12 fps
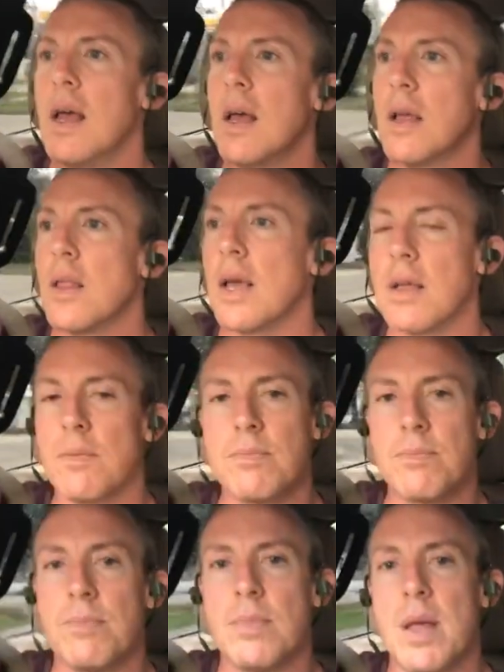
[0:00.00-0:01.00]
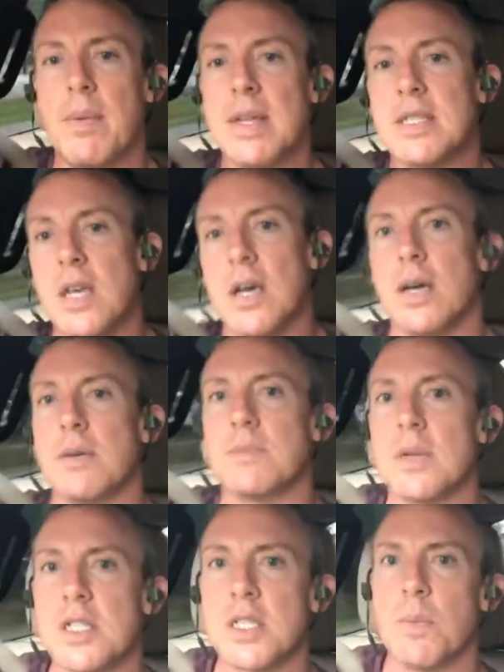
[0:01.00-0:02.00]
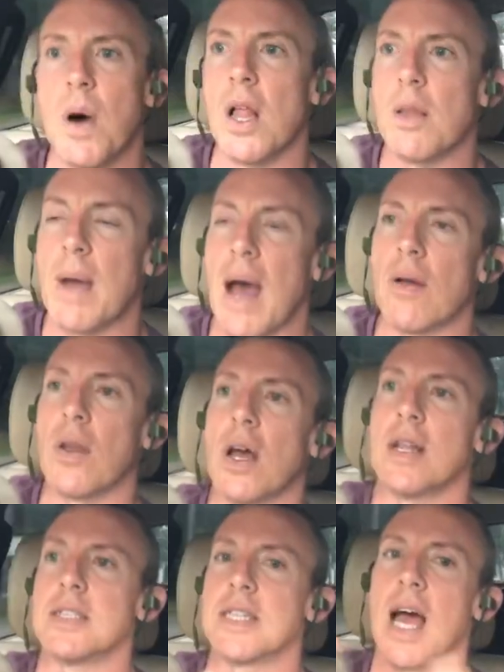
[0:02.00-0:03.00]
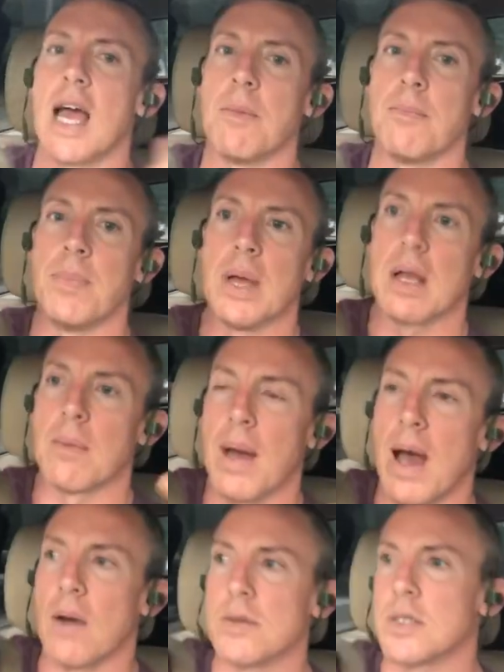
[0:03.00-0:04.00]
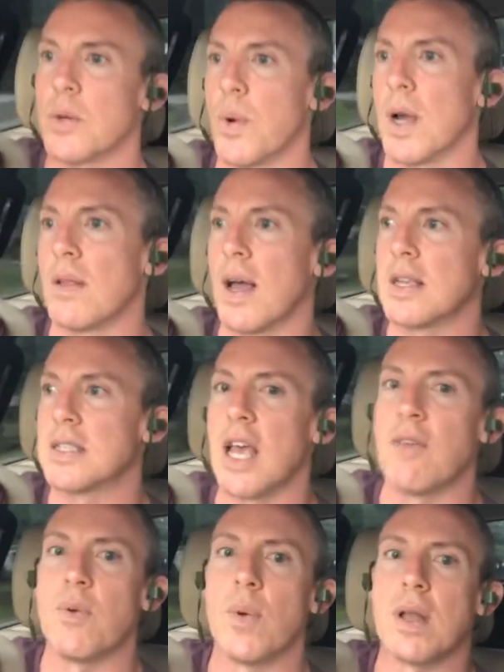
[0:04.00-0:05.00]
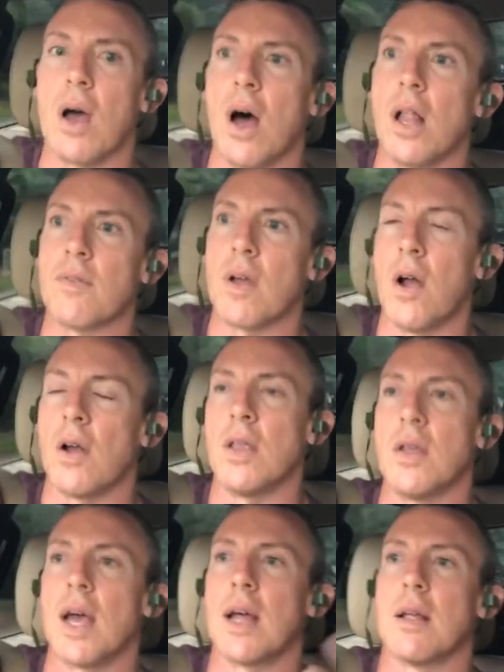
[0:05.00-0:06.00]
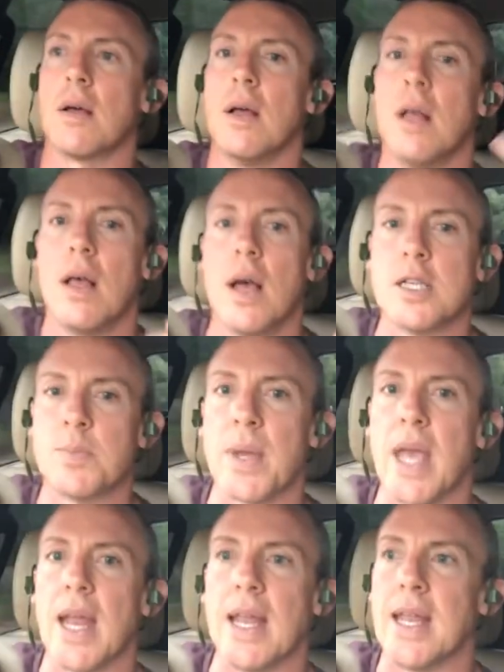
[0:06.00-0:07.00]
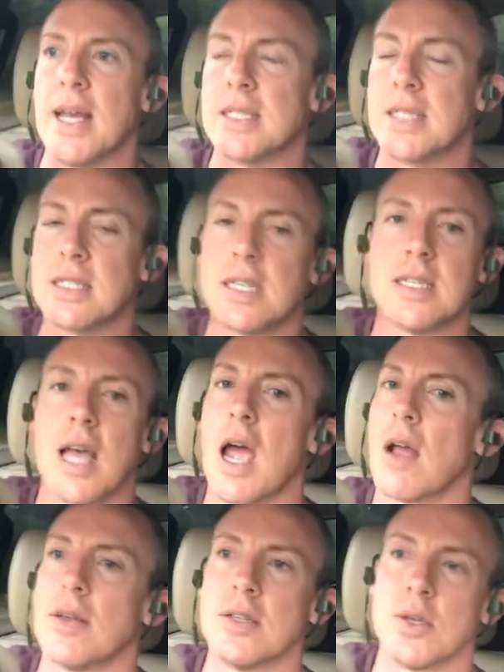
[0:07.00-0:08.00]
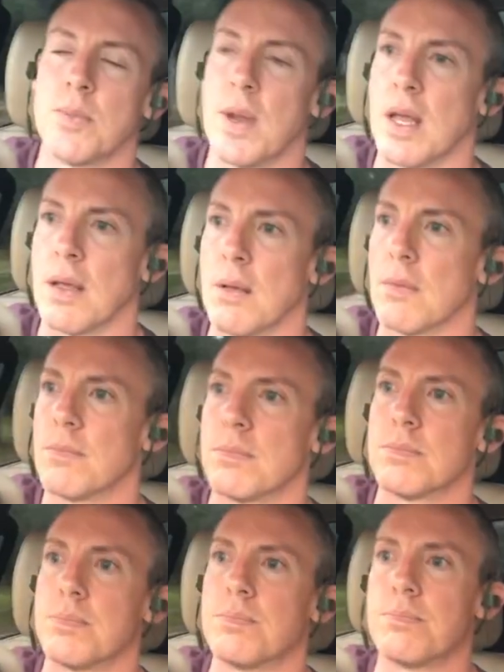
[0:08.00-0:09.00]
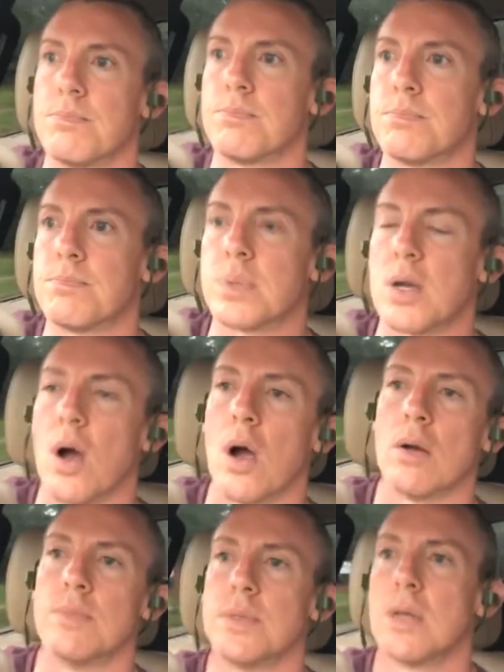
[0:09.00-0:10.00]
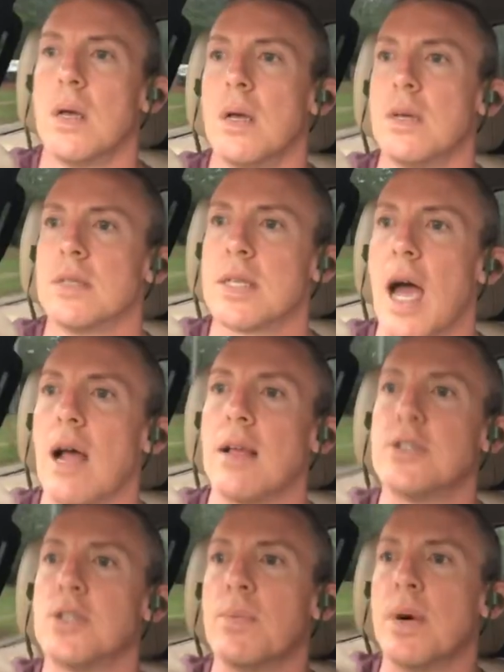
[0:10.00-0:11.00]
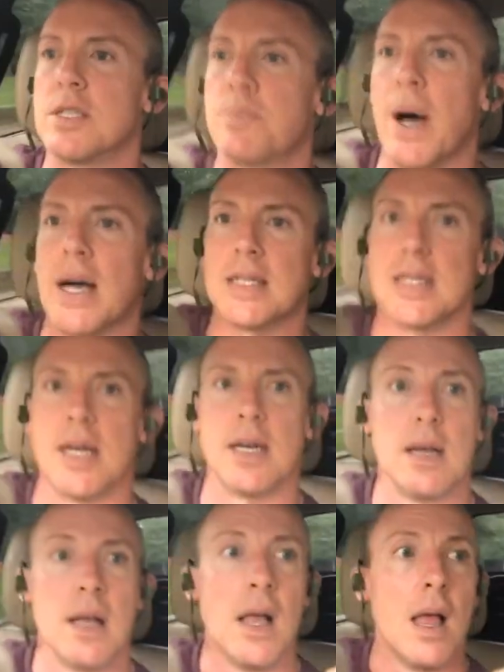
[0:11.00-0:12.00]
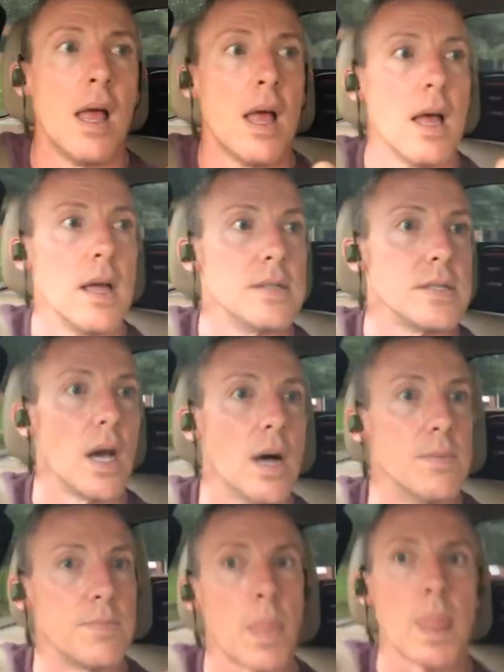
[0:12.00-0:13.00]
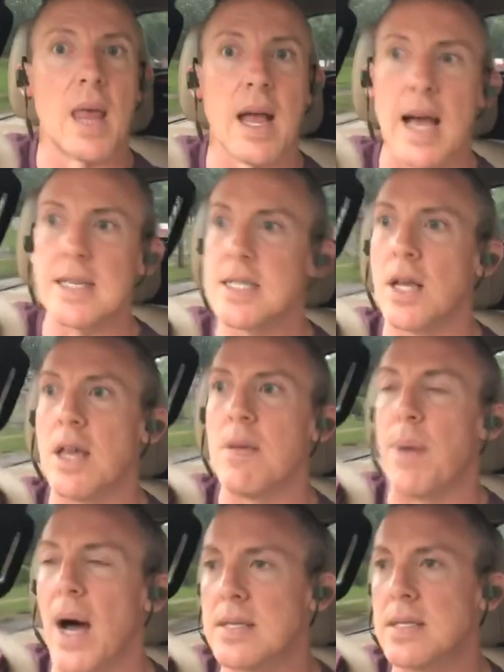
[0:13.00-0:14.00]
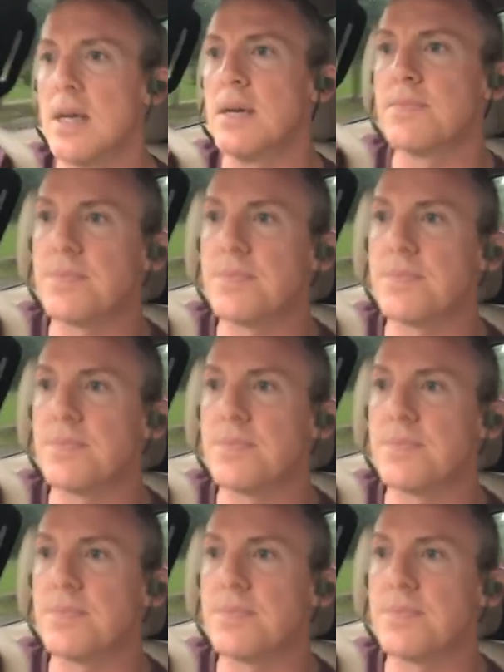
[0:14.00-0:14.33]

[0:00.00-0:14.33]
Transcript: Like, limit to a small amount, not a giant big amount, to where, like, say if you went to Olive Garden, you got a spaghetti dish, that's entirely too many carbs, entirely too much pasta. So, like, I still eat pasta.